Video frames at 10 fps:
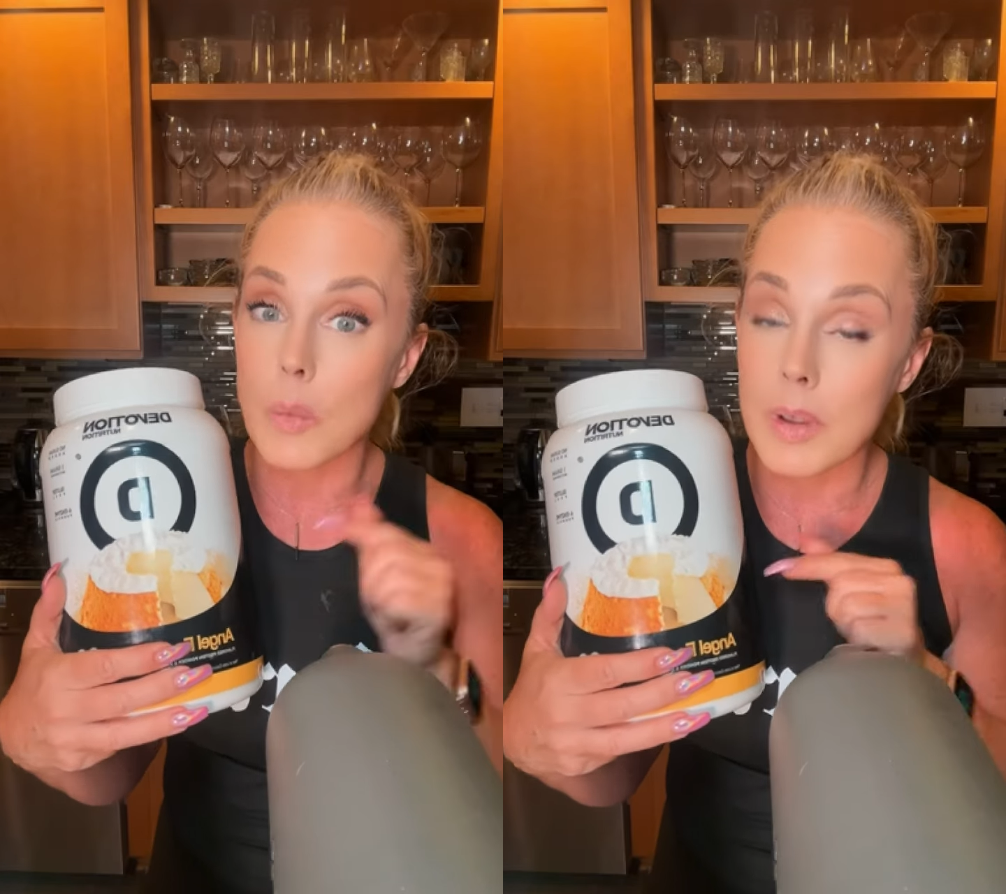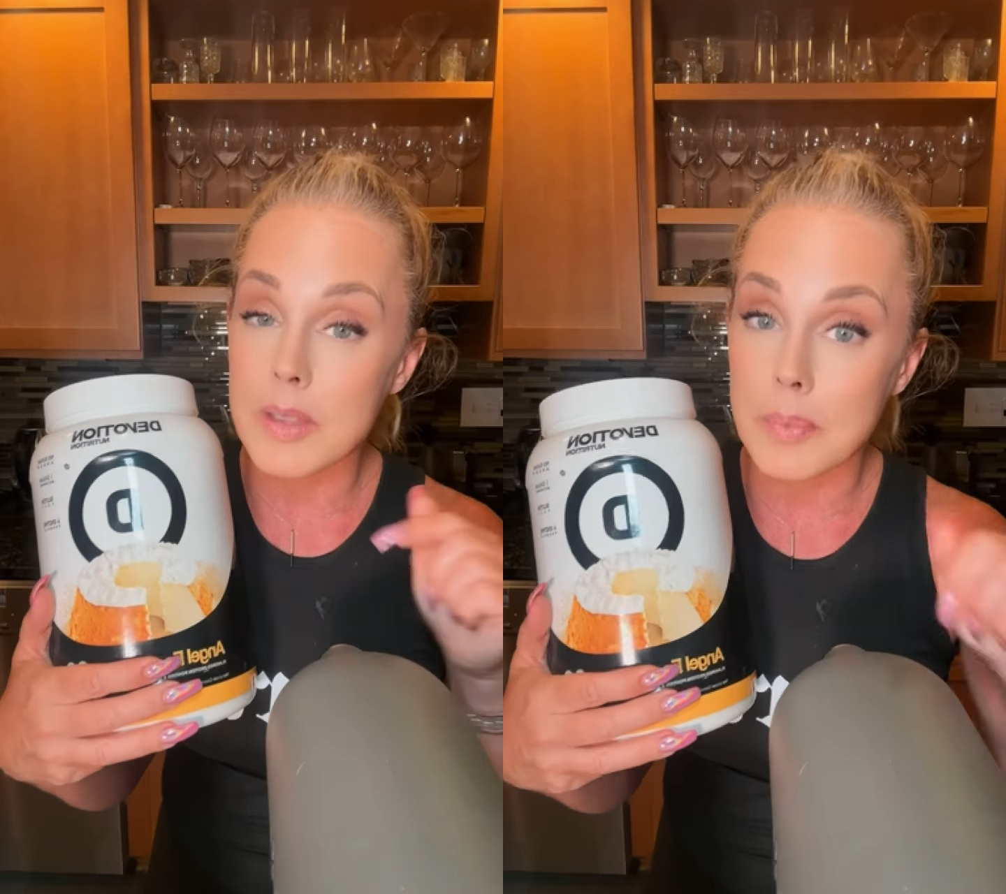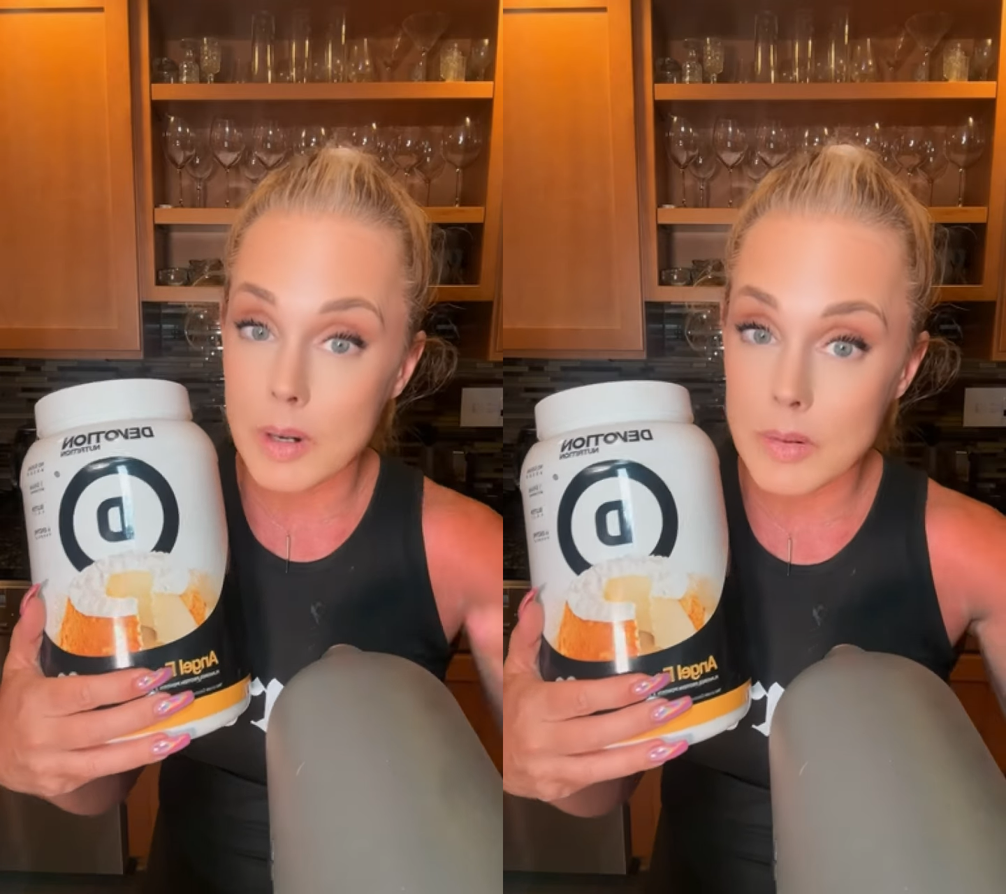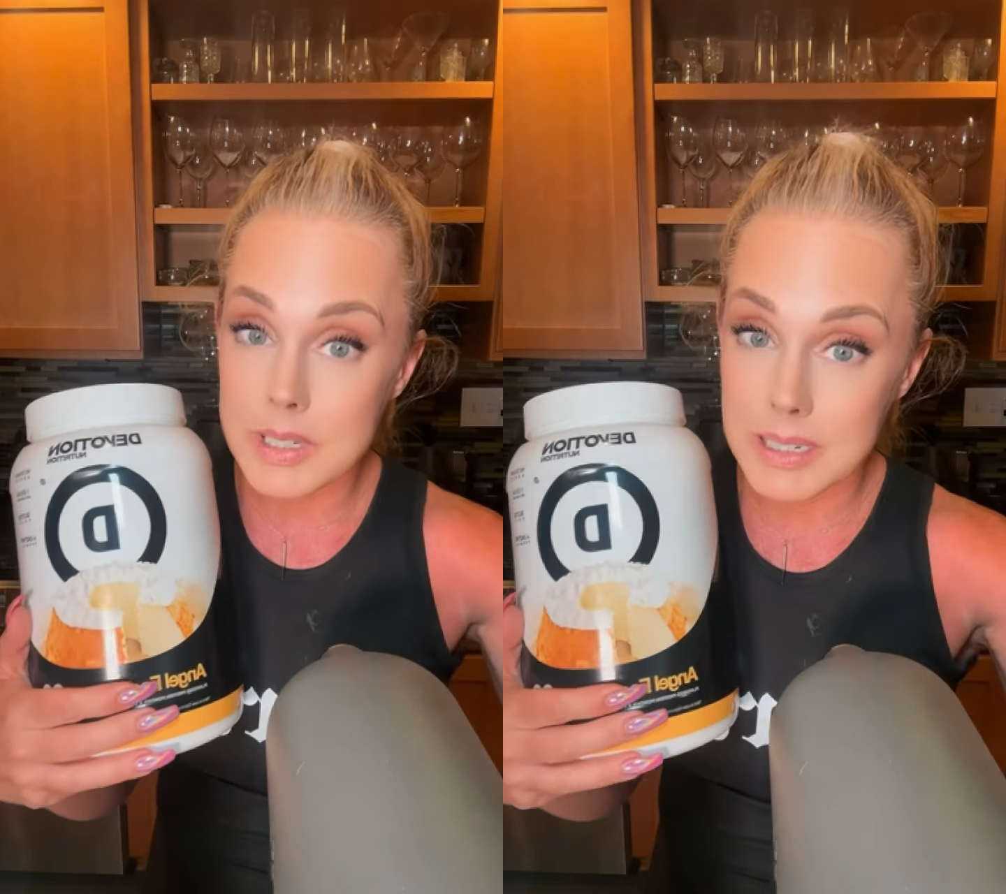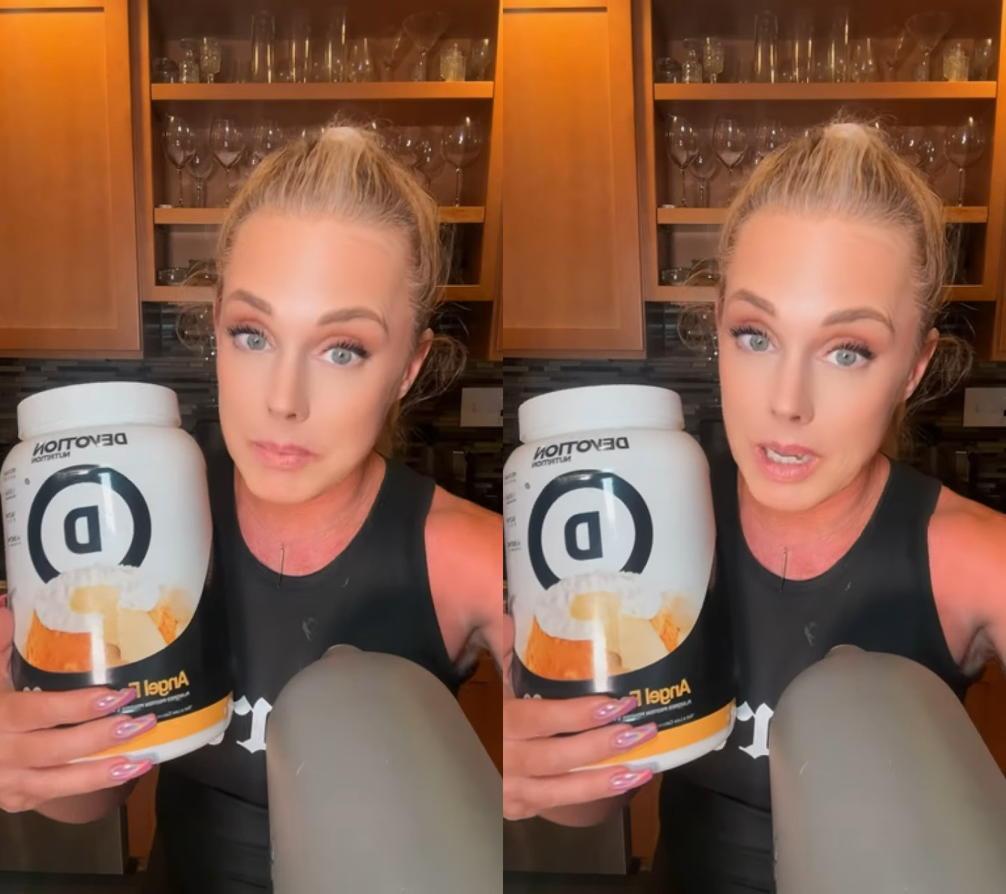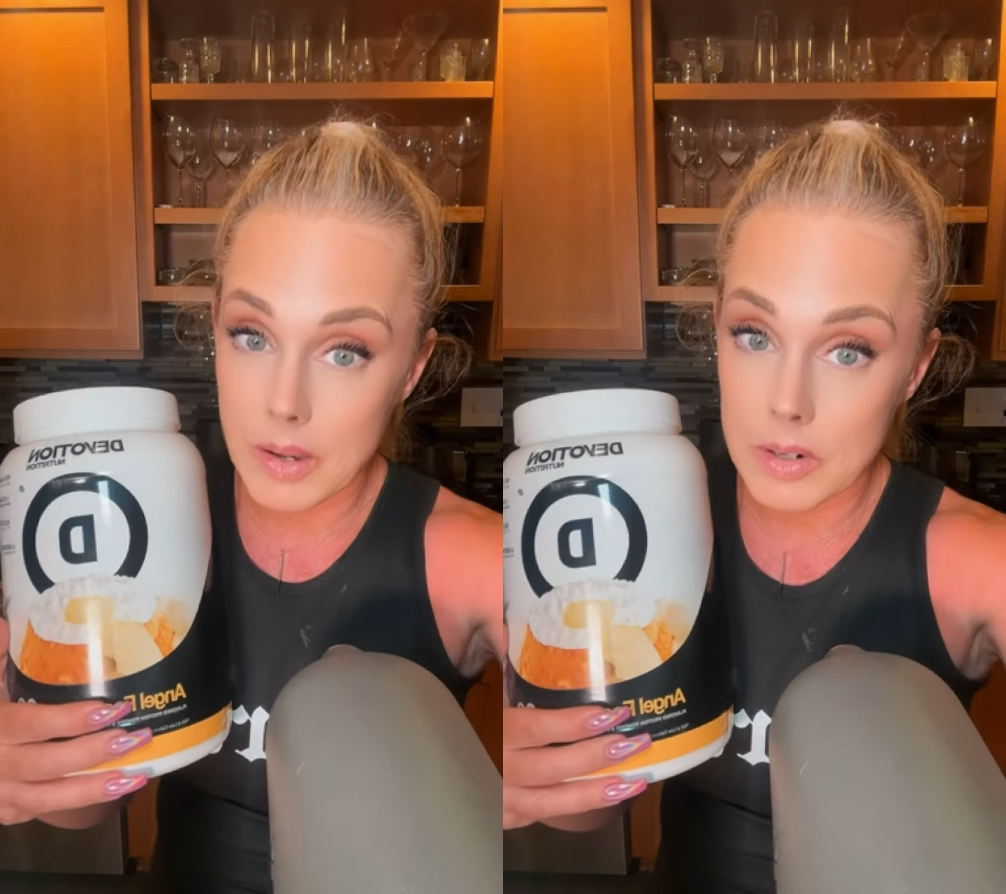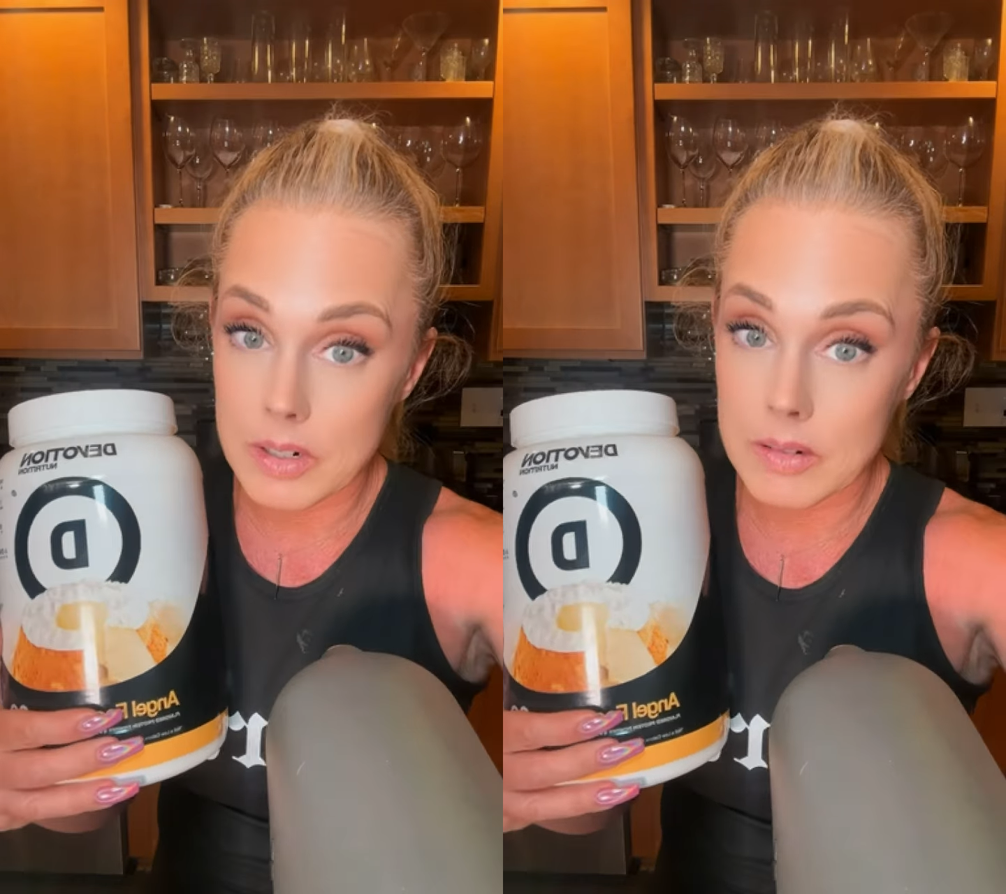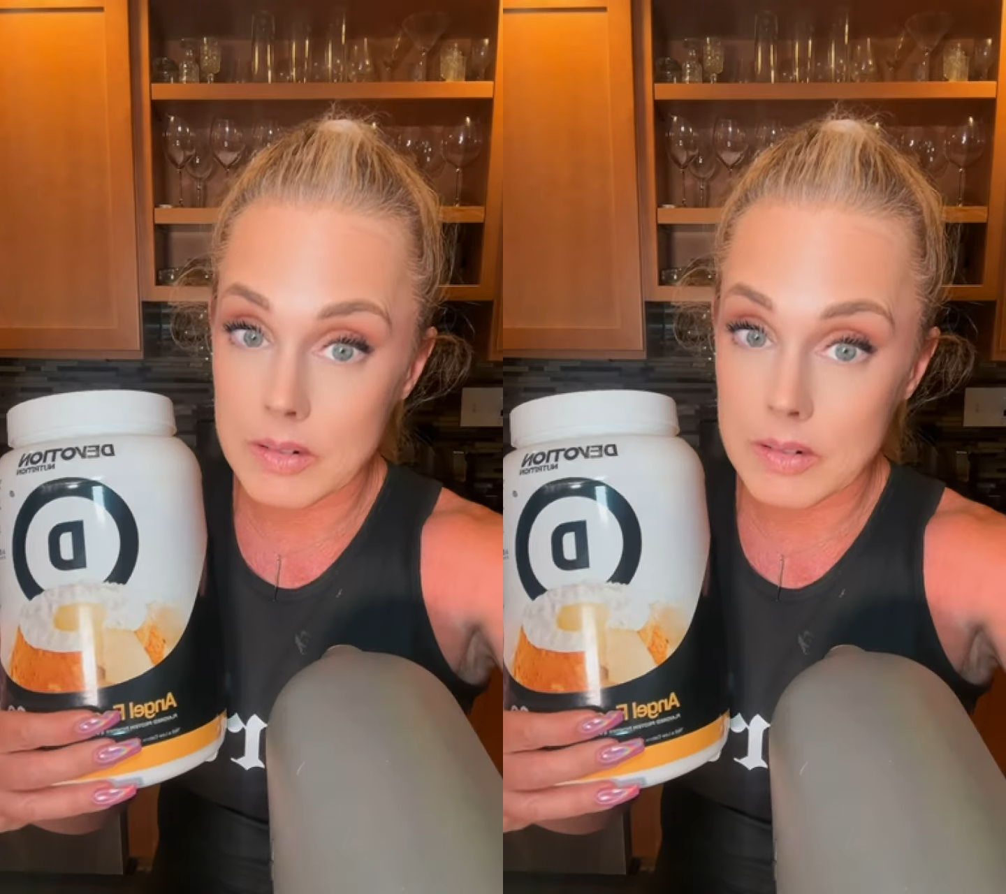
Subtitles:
with protein powder.